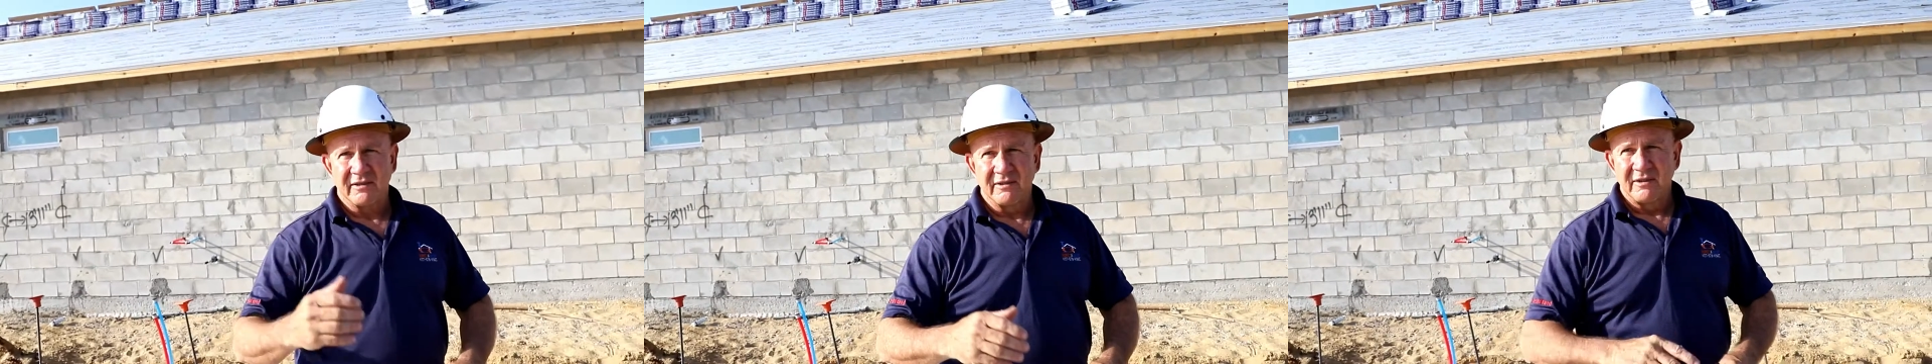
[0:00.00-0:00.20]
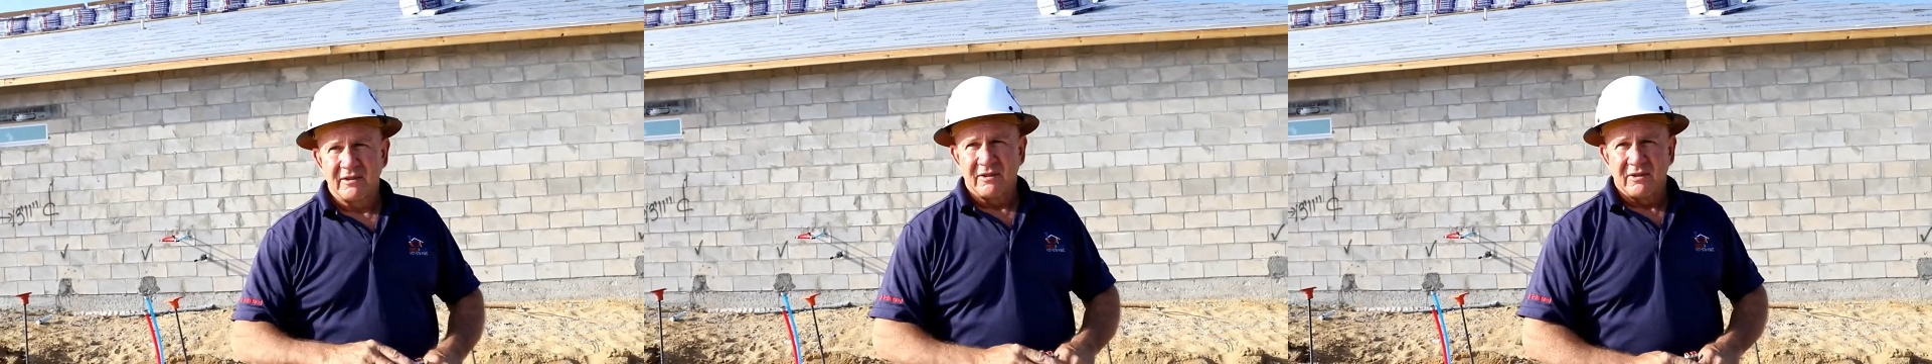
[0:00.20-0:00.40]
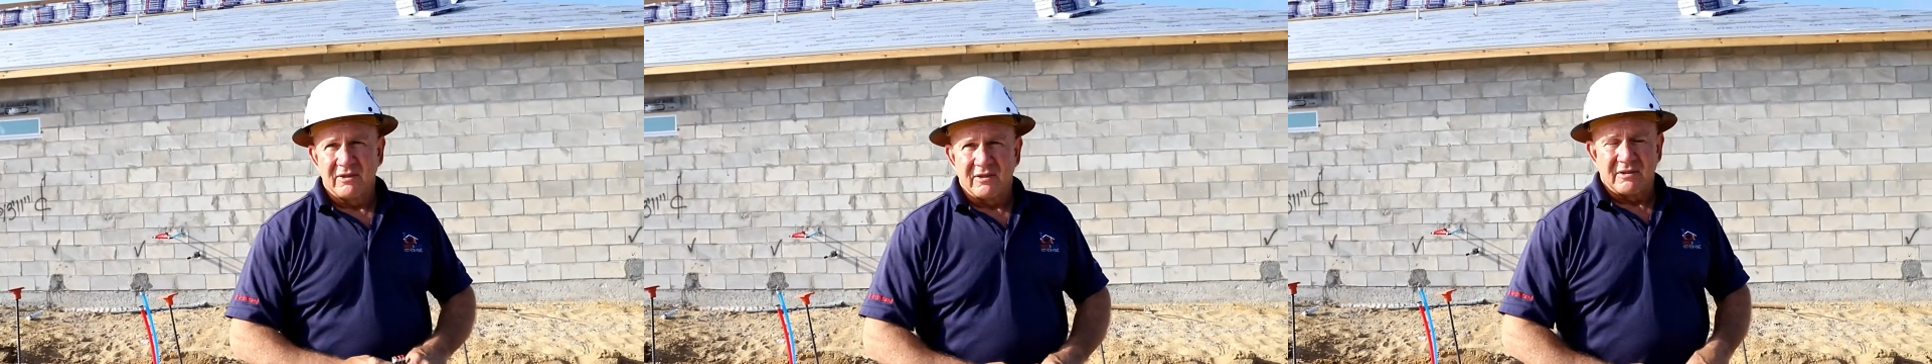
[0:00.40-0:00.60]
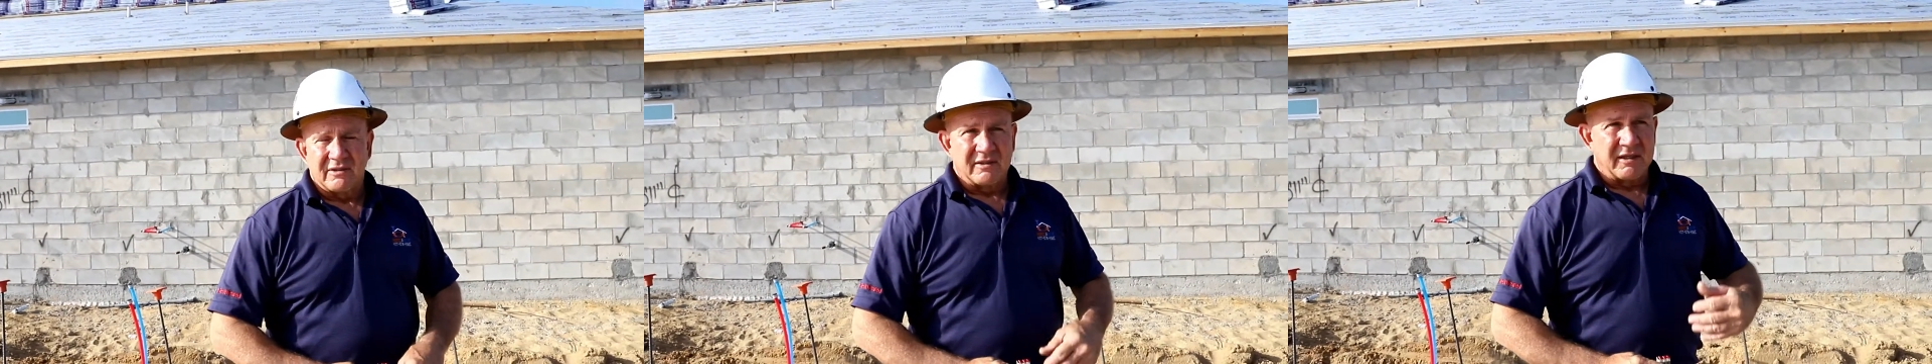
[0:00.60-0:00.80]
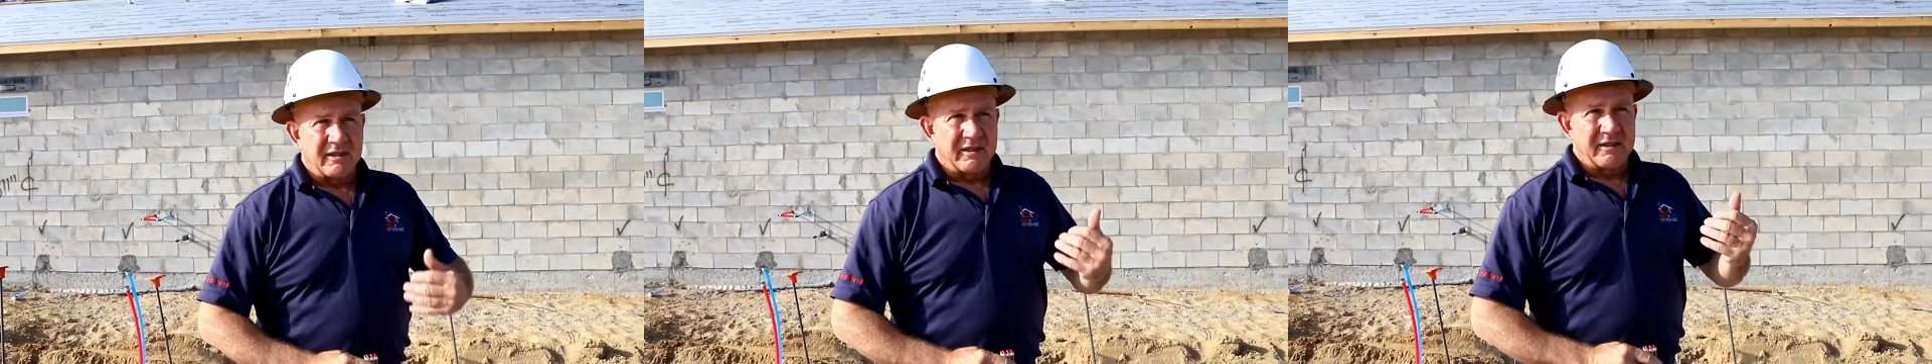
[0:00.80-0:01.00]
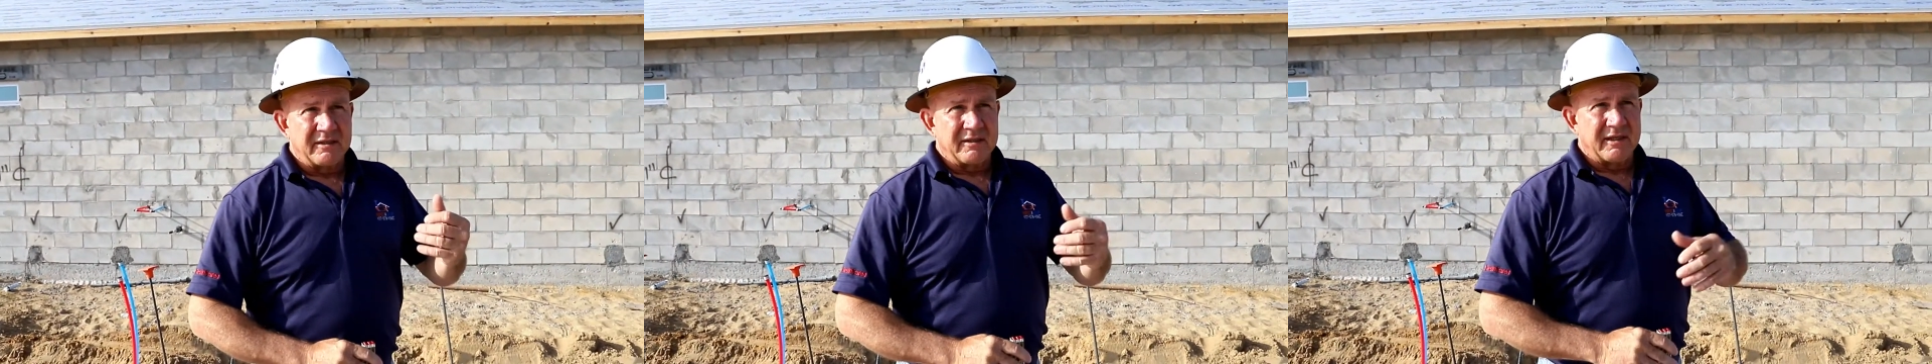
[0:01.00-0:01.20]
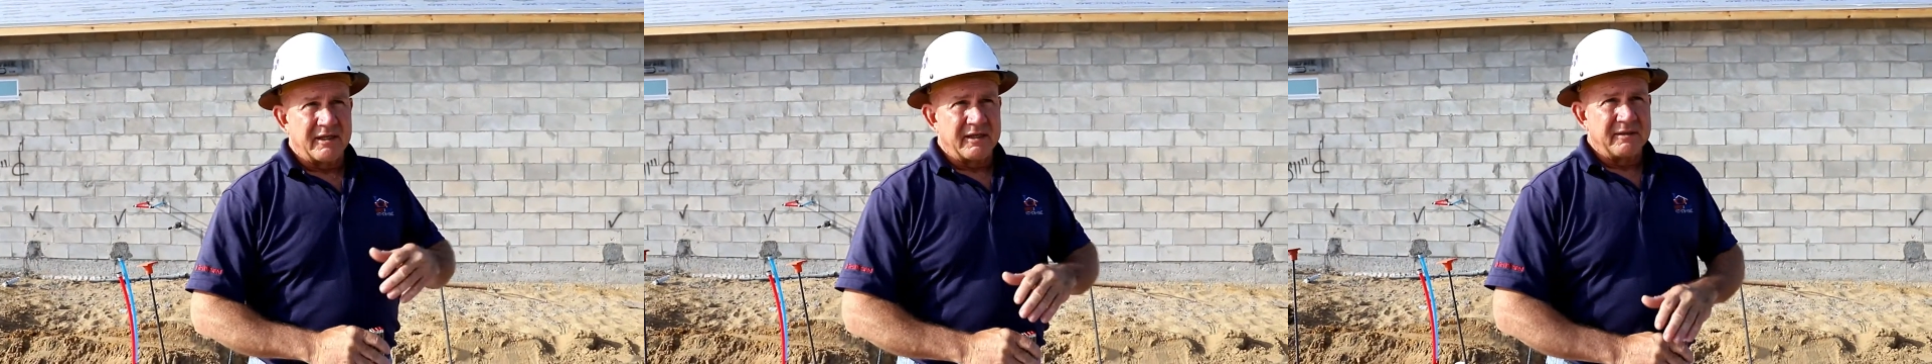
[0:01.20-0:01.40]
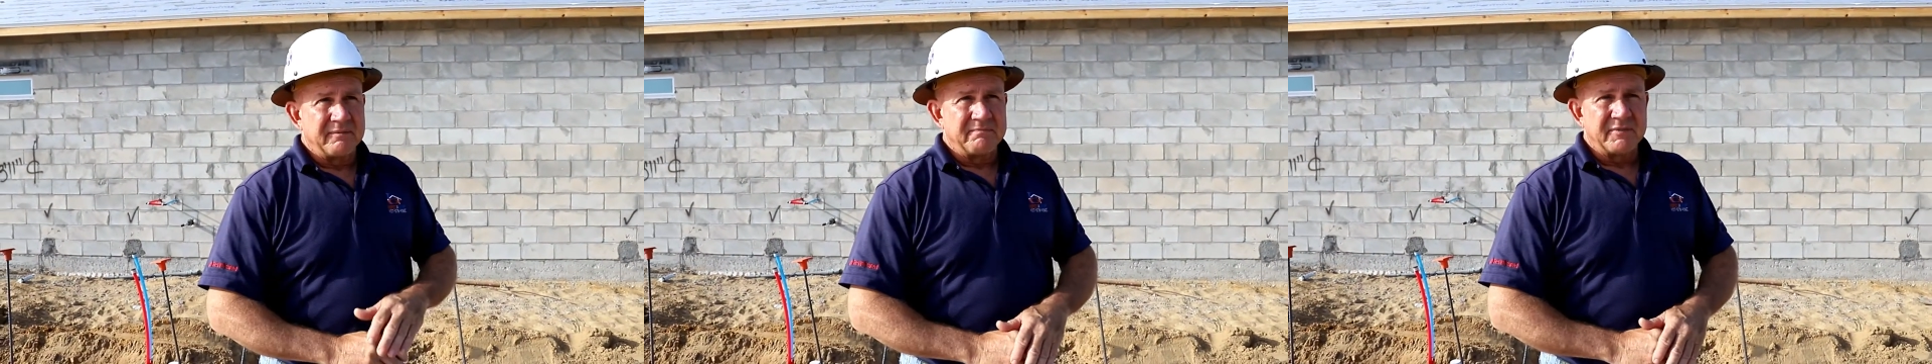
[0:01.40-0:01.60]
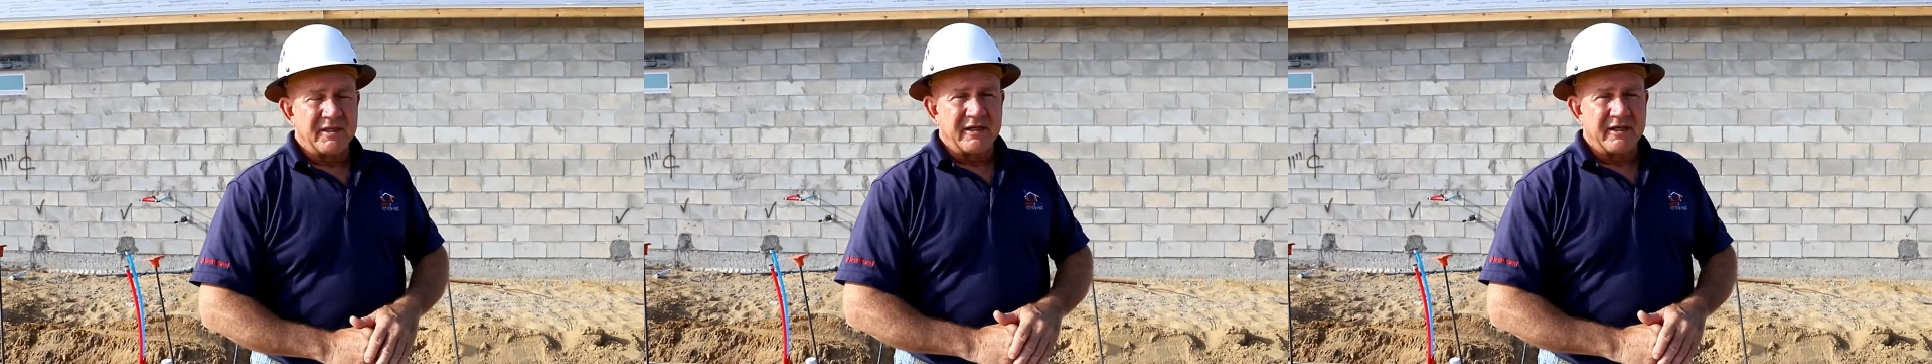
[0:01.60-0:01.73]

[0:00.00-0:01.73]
uh, a, a,